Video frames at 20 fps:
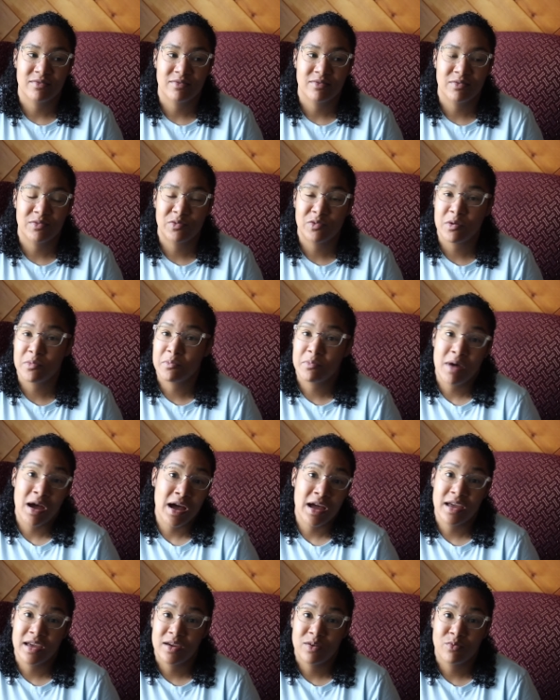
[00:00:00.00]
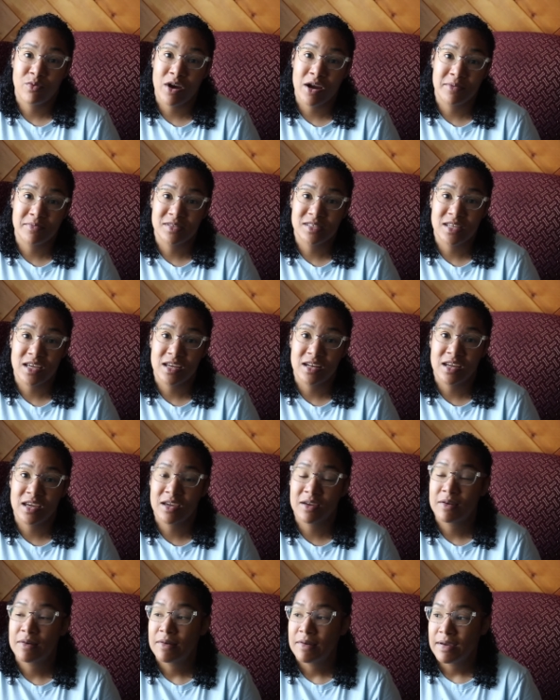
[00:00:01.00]
from my where I'm
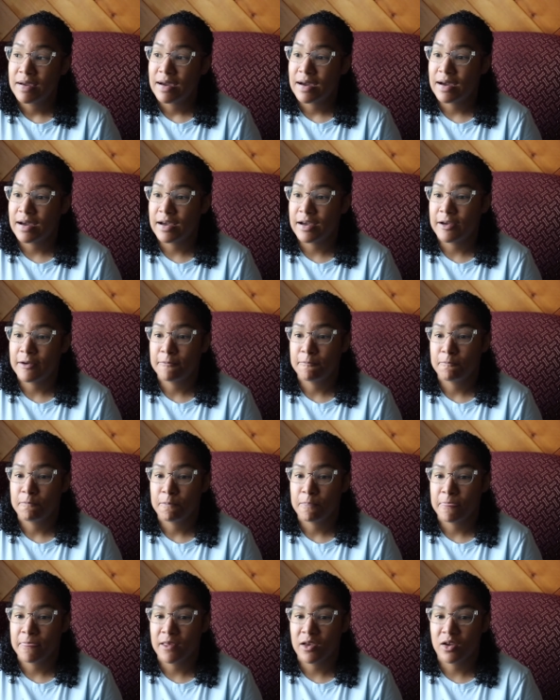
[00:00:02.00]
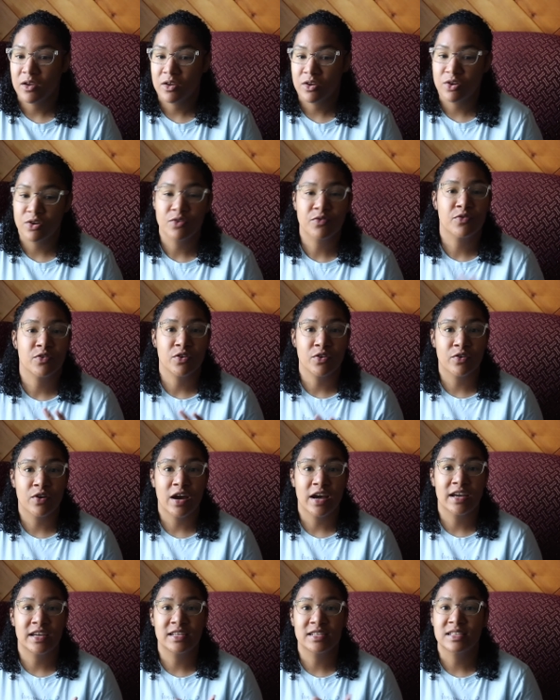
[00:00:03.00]
standing. Um, good for you
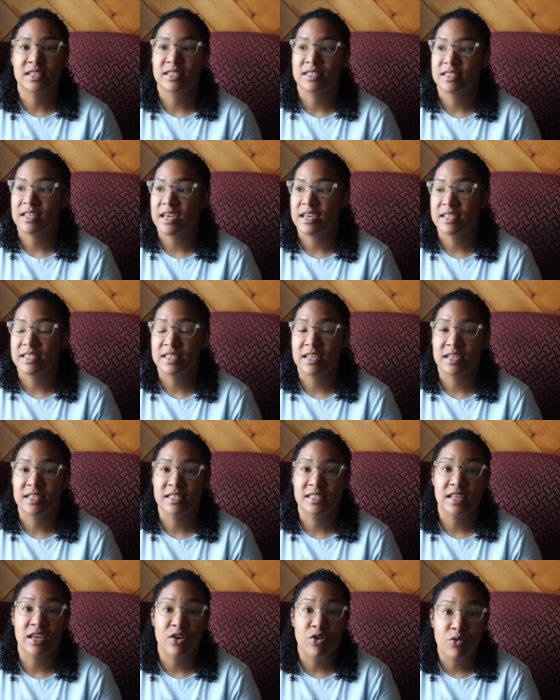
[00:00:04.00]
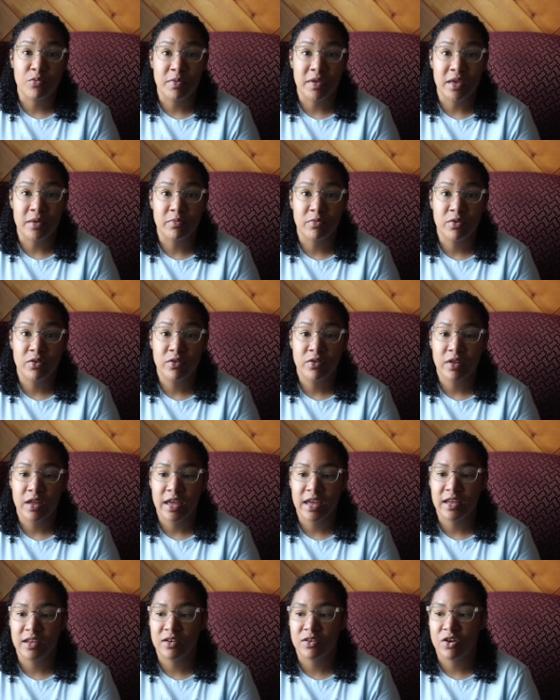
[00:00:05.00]
guys as, as, as, single people
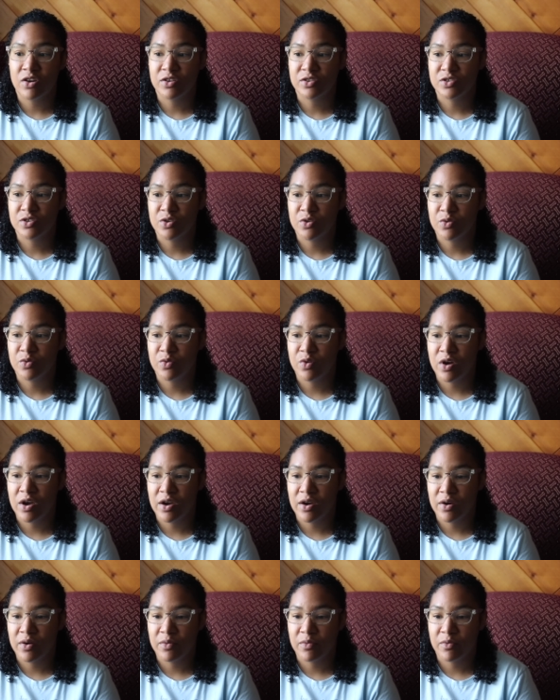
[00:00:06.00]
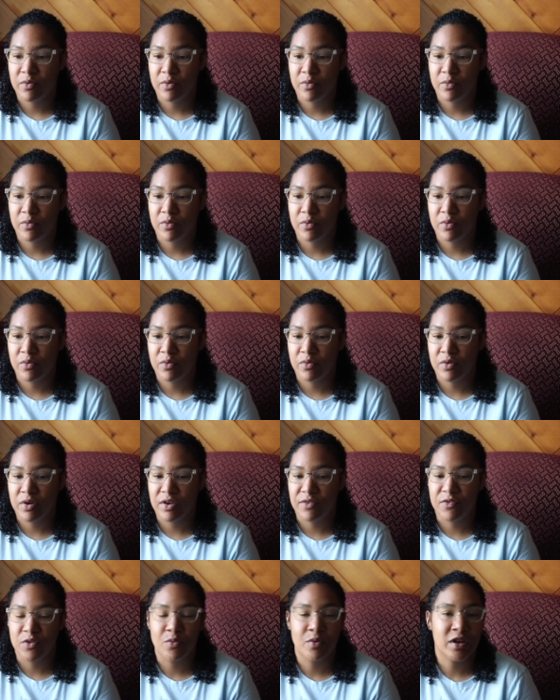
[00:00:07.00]
and also uh,
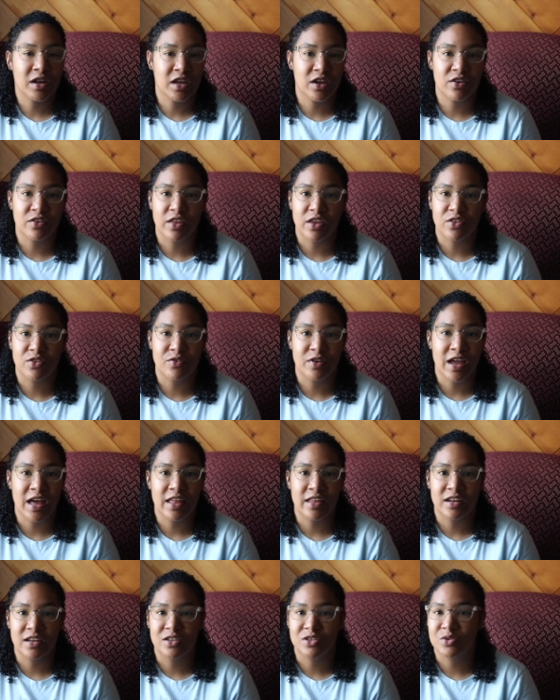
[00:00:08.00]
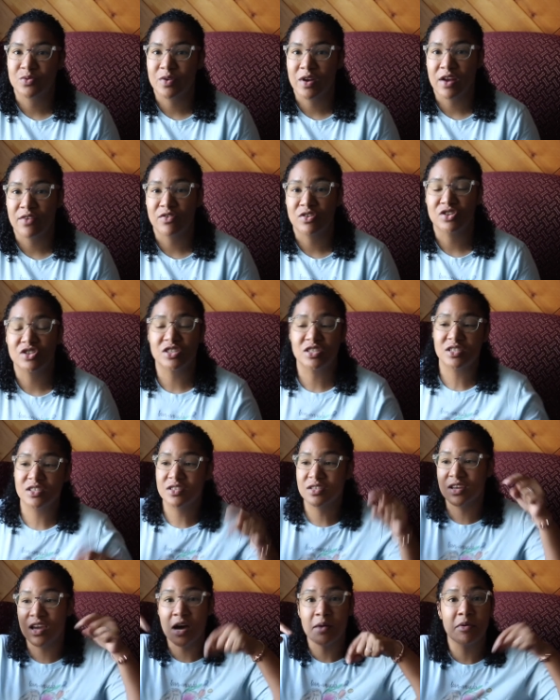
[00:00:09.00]
if you want to hear like the realities or whatever, just
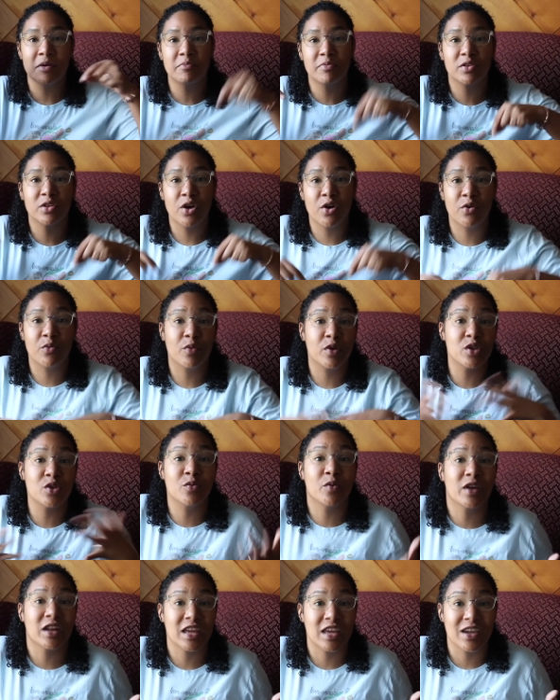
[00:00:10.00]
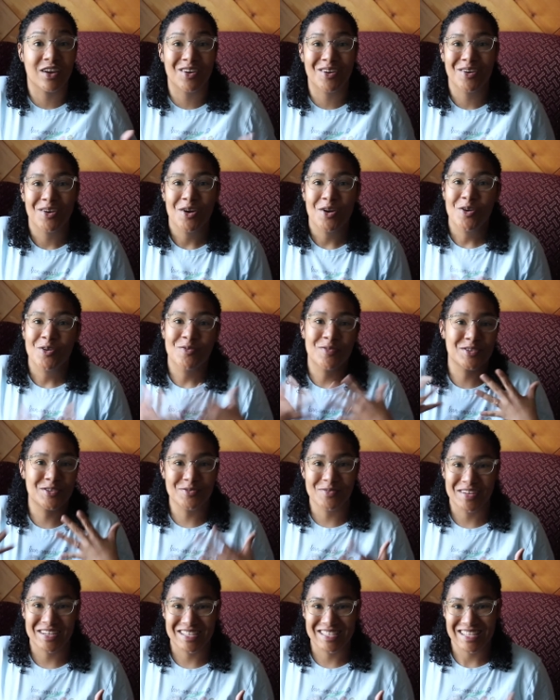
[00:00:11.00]
comment below what you want to hear. What do you
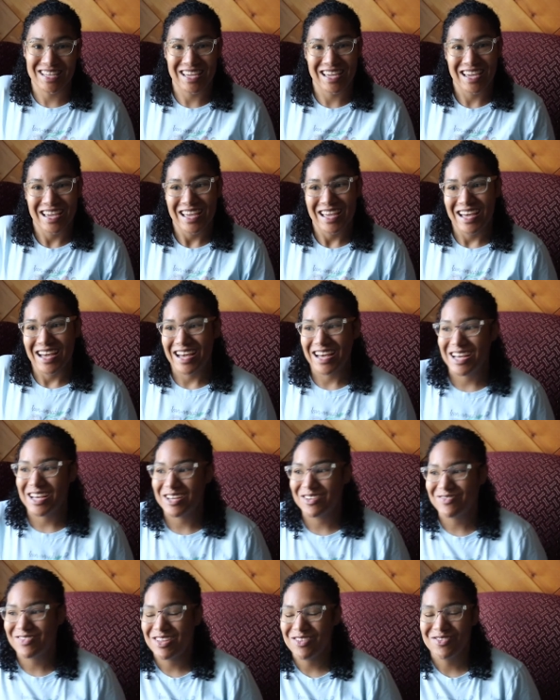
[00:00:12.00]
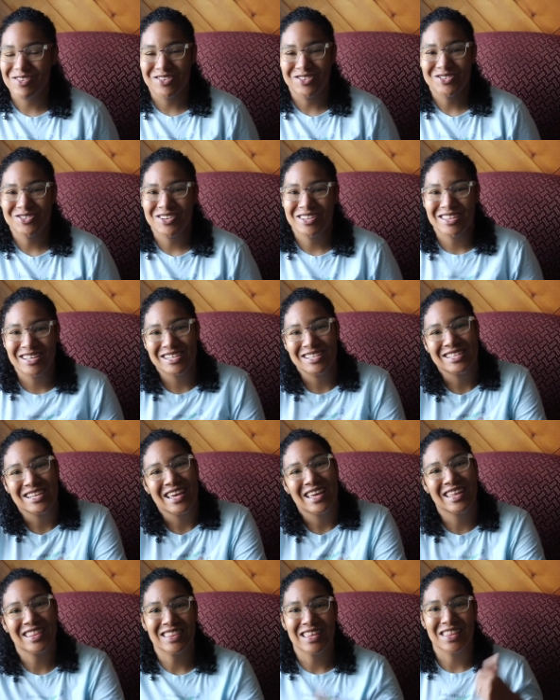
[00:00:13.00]
want to see? Um, if you enjoyed this,
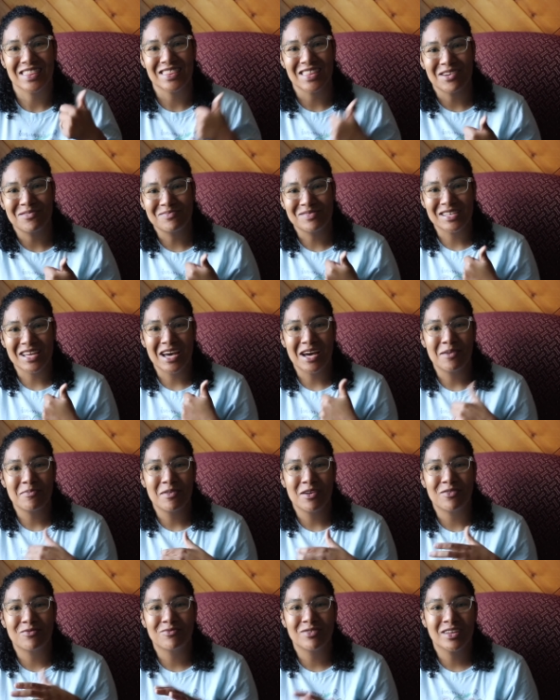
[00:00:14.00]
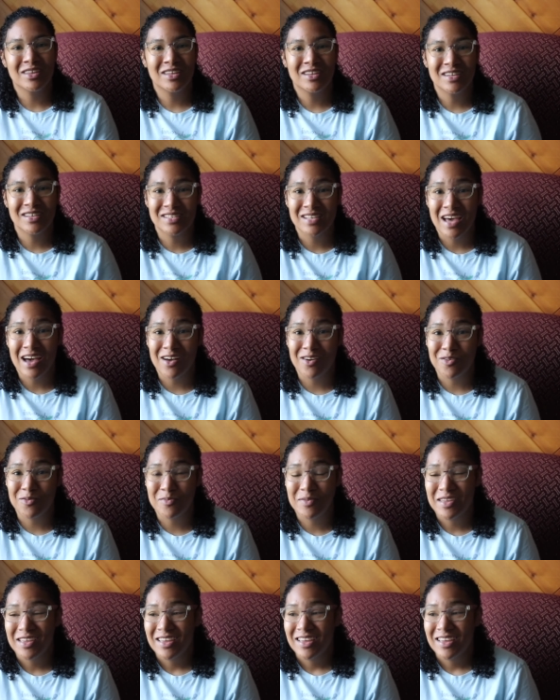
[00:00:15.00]
hit the thumbs up. It really does help.